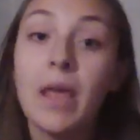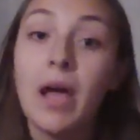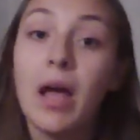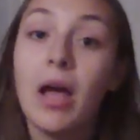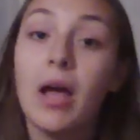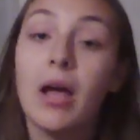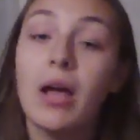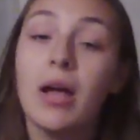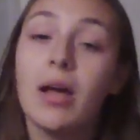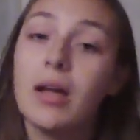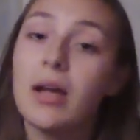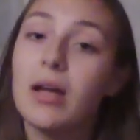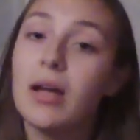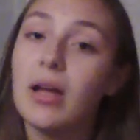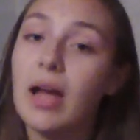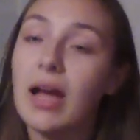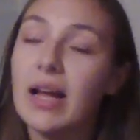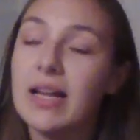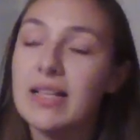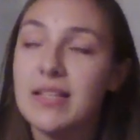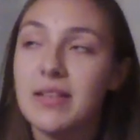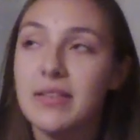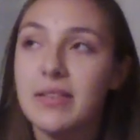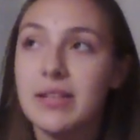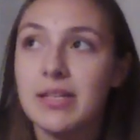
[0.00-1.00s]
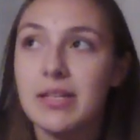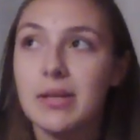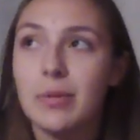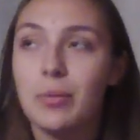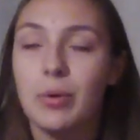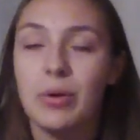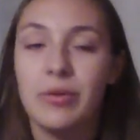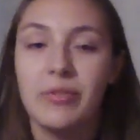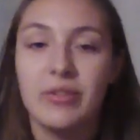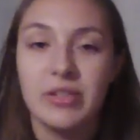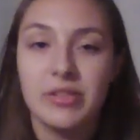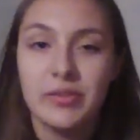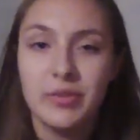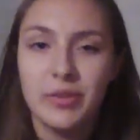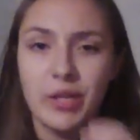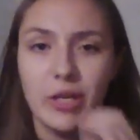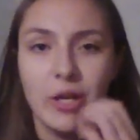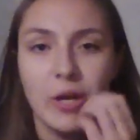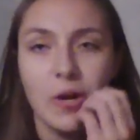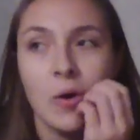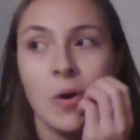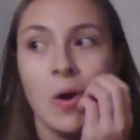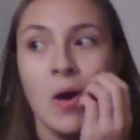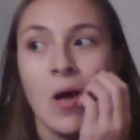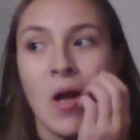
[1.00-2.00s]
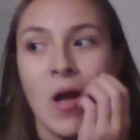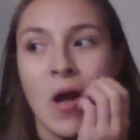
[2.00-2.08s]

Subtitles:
I said this in a previous video.